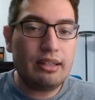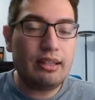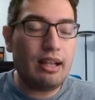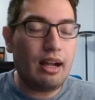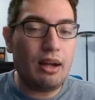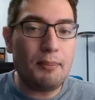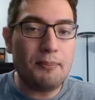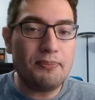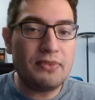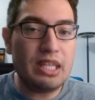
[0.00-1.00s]

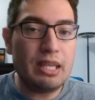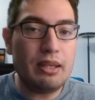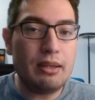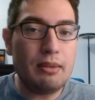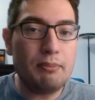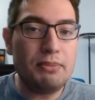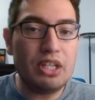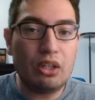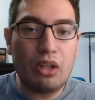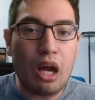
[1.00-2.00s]
um, be a
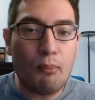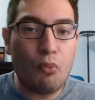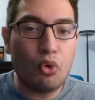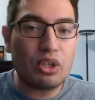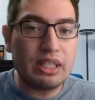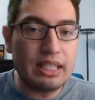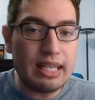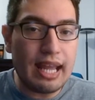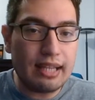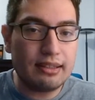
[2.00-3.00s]
lot more
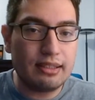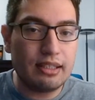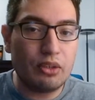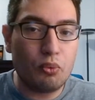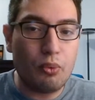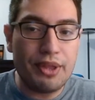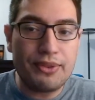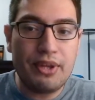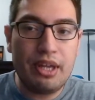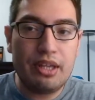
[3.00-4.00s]
connected
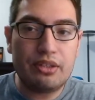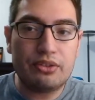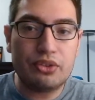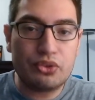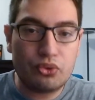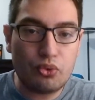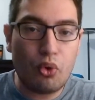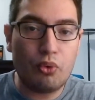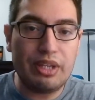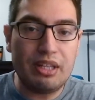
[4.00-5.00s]
with the
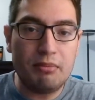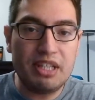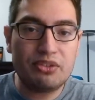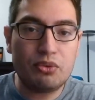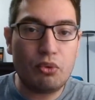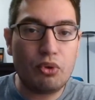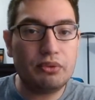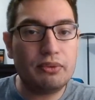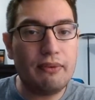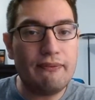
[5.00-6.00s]
story and it makes the world
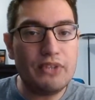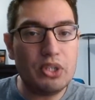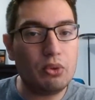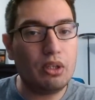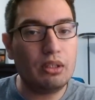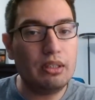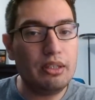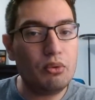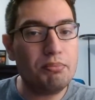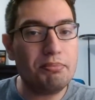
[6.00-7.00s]
feel a
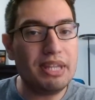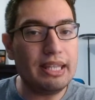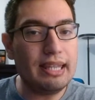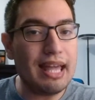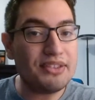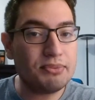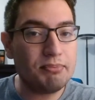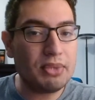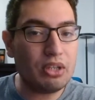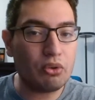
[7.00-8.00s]
little bit less
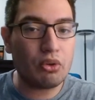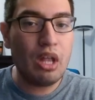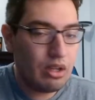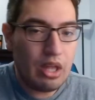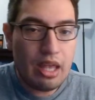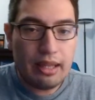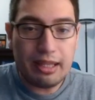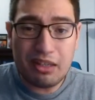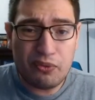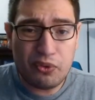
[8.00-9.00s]
bigger
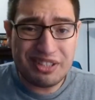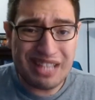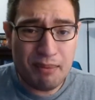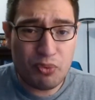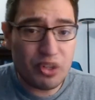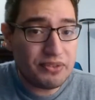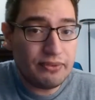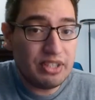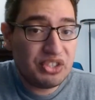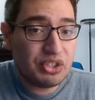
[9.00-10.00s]
like, for example, it's
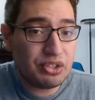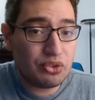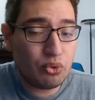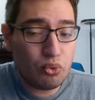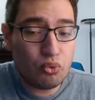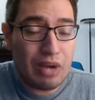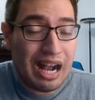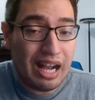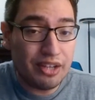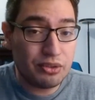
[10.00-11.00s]
Vicious who
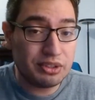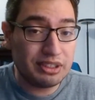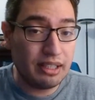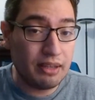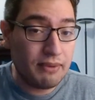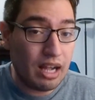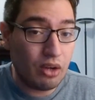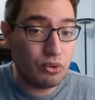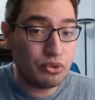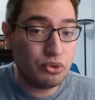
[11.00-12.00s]
hires Le
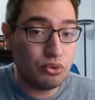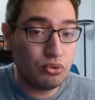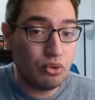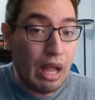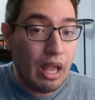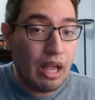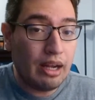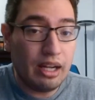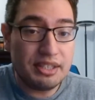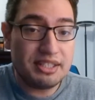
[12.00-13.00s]
Fou to
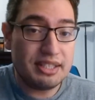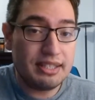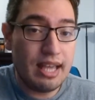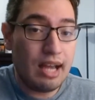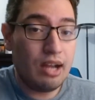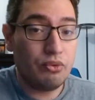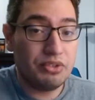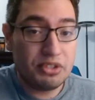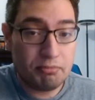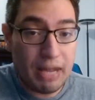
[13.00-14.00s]
hunt down
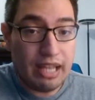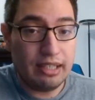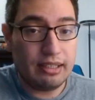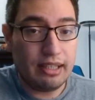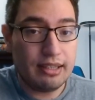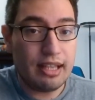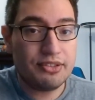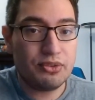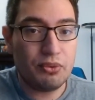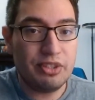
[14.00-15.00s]
Spike, and
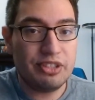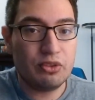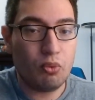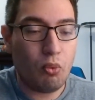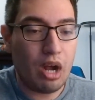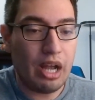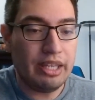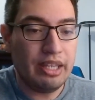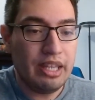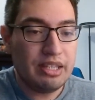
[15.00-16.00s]
that's the reason
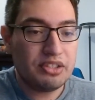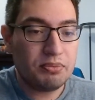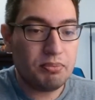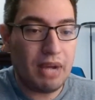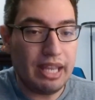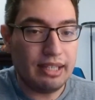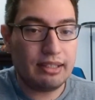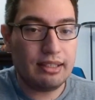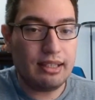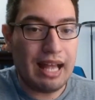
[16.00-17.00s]
why
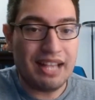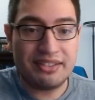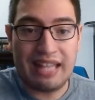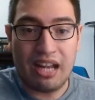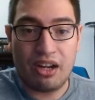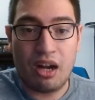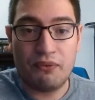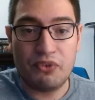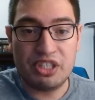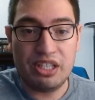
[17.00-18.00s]
Spike has that
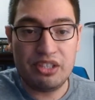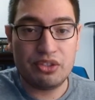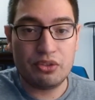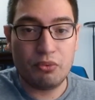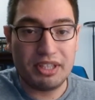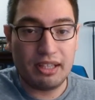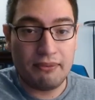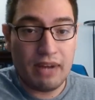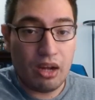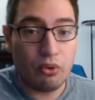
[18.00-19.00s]
confrontation with Le
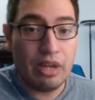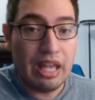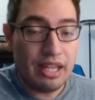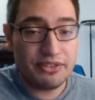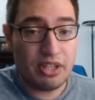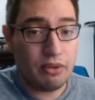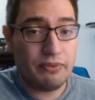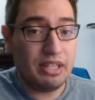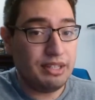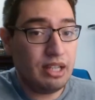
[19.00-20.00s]
Fou. Instead of
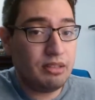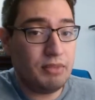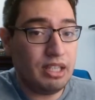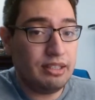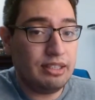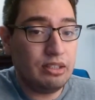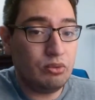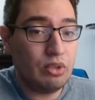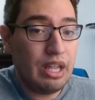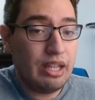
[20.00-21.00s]
in the anime, he
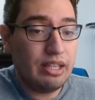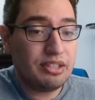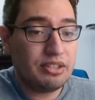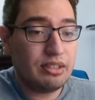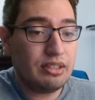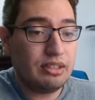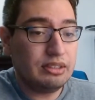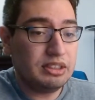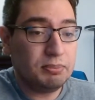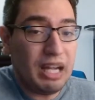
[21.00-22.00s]
it's
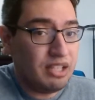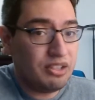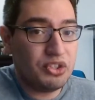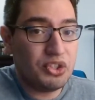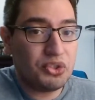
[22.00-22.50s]
Spike just